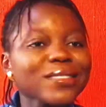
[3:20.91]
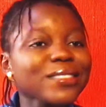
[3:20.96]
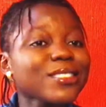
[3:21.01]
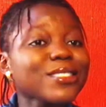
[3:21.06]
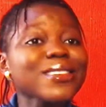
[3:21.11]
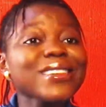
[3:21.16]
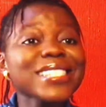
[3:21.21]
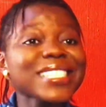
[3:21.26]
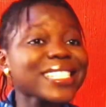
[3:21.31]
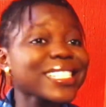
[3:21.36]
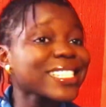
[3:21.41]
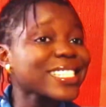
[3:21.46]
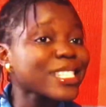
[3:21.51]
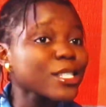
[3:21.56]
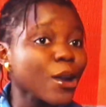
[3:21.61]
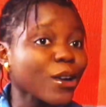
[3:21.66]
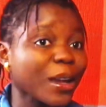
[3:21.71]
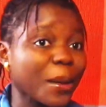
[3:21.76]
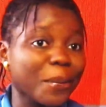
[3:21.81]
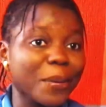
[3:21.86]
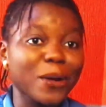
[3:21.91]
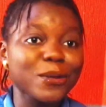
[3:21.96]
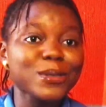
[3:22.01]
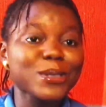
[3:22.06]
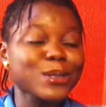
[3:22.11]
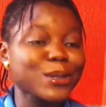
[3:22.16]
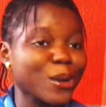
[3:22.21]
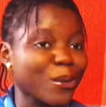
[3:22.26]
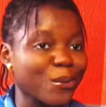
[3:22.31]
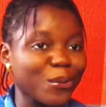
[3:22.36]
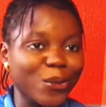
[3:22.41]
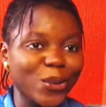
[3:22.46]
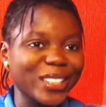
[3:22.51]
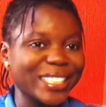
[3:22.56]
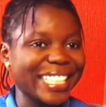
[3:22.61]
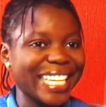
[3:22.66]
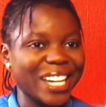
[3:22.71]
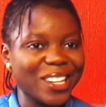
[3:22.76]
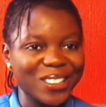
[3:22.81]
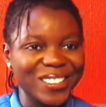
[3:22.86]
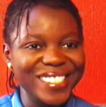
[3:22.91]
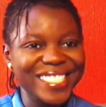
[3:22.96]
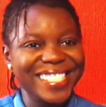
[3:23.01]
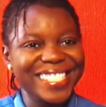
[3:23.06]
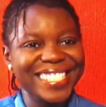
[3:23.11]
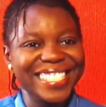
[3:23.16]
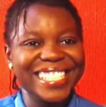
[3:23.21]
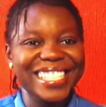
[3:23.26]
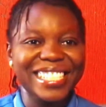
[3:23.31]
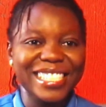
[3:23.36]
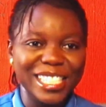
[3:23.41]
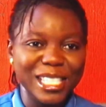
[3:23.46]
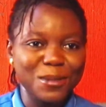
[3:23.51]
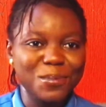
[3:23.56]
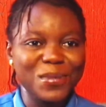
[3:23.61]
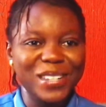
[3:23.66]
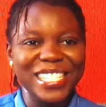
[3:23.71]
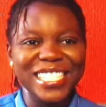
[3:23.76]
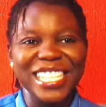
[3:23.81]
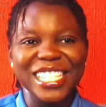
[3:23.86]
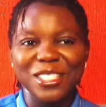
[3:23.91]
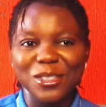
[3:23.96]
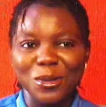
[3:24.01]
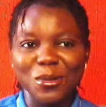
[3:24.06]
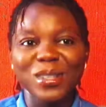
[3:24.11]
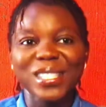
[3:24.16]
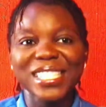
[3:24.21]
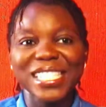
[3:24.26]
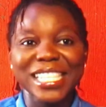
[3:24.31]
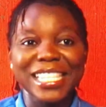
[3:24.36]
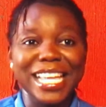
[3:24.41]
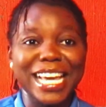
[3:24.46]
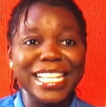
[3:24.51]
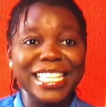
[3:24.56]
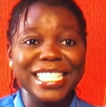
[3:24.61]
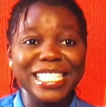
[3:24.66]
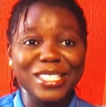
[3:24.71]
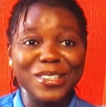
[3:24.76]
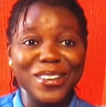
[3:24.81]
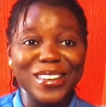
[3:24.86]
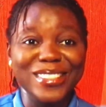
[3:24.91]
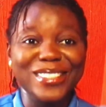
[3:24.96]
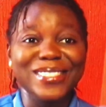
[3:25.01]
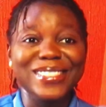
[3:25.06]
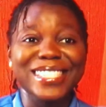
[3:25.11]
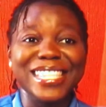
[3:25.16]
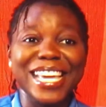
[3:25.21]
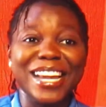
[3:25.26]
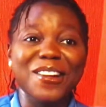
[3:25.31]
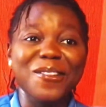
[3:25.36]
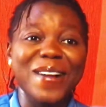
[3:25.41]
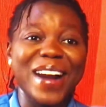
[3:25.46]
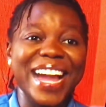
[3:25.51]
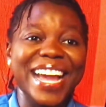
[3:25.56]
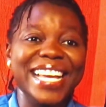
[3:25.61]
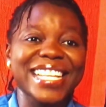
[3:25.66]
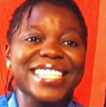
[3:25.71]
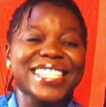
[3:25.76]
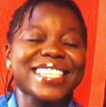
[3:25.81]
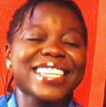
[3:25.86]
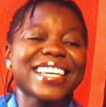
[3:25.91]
just talk about someone else in his presence. You will see that he's going to stay quiet.